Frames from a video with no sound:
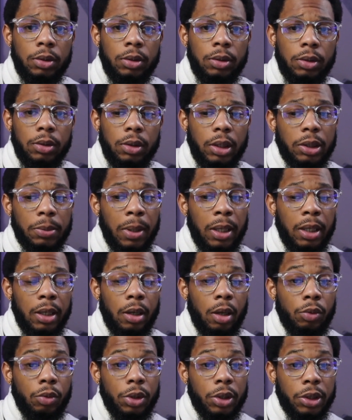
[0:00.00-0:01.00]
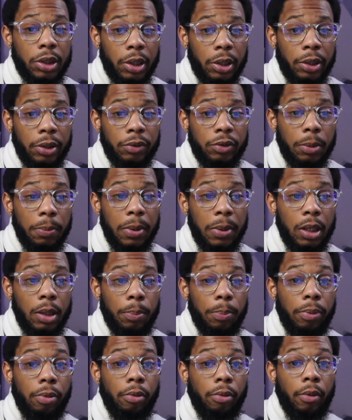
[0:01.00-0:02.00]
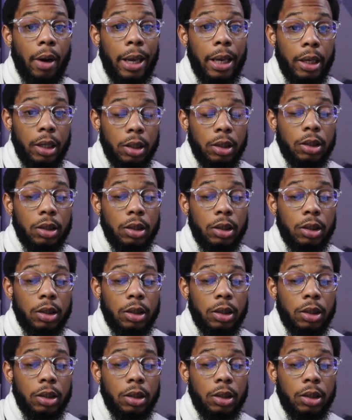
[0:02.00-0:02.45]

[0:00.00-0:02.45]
This man don't deserve to be praised